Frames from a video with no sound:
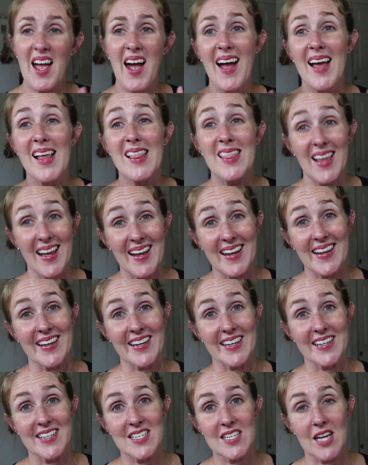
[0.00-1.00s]
I like
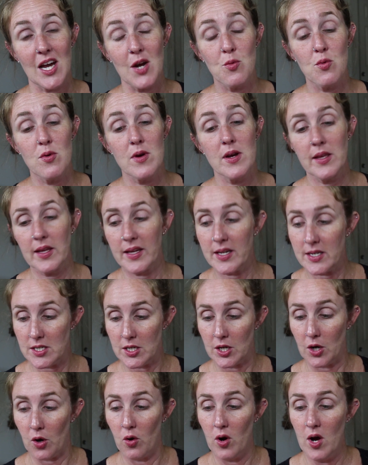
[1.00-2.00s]
it. I really
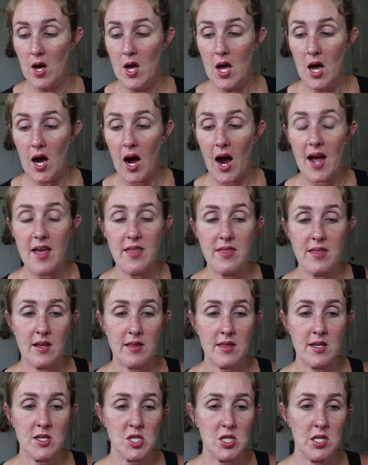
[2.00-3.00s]
do. I think
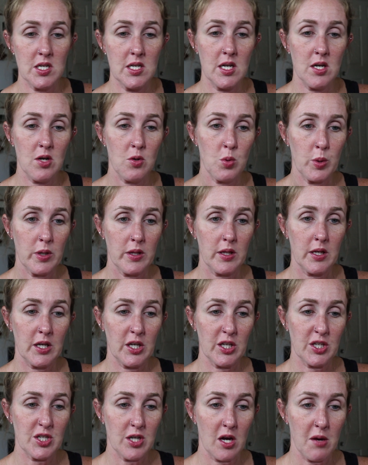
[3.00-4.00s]
that she did a really
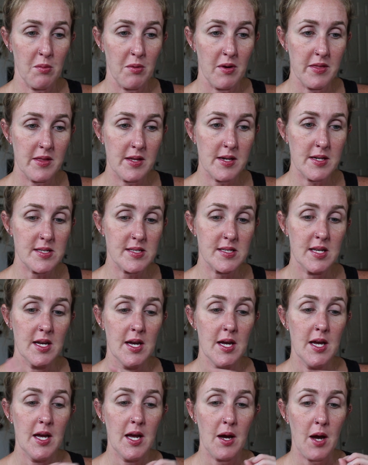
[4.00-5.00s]
good job on this,
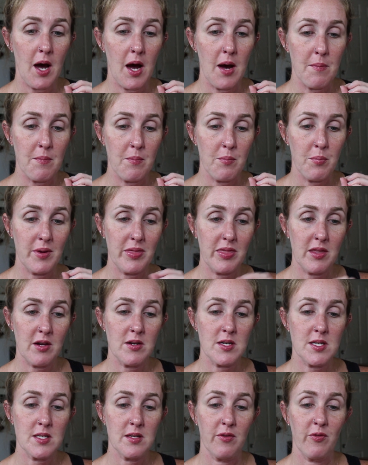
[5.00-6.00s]
but
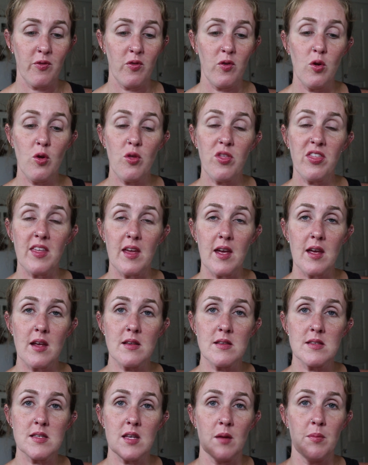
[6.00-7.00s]
there's a few
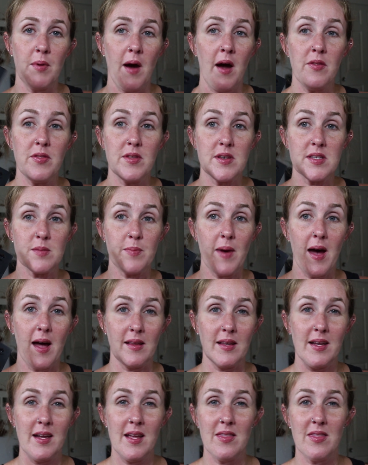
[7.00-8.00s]
things about this
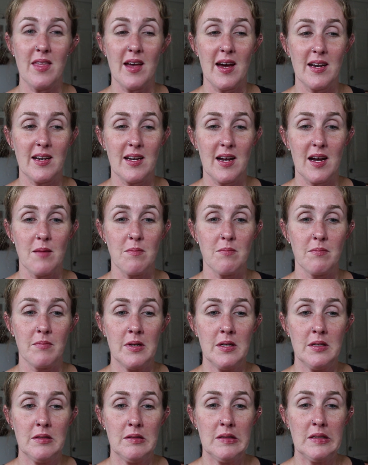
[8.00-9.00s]
palette that I'm
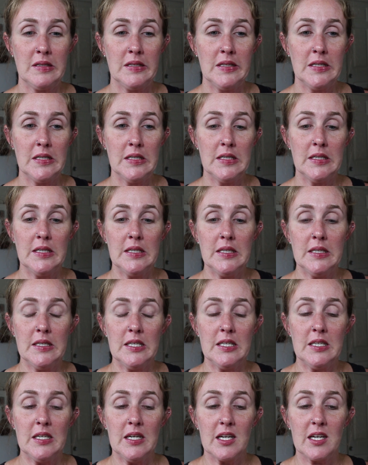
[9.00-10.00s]

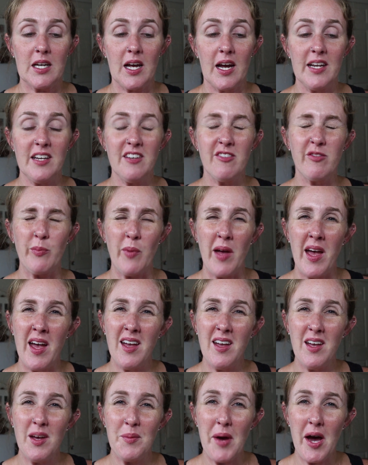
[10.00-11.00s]
kind of
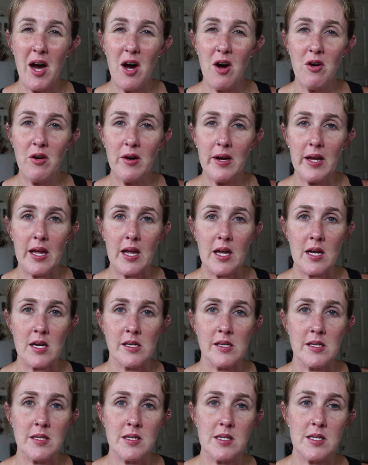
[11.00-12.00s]
meh about,
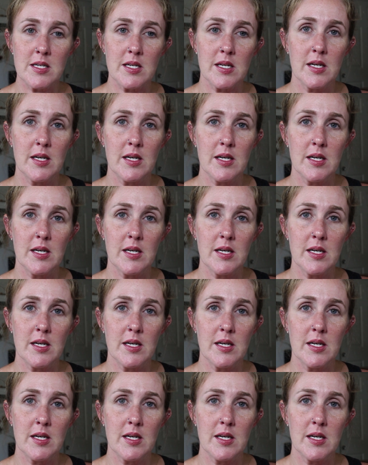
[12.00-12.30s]
and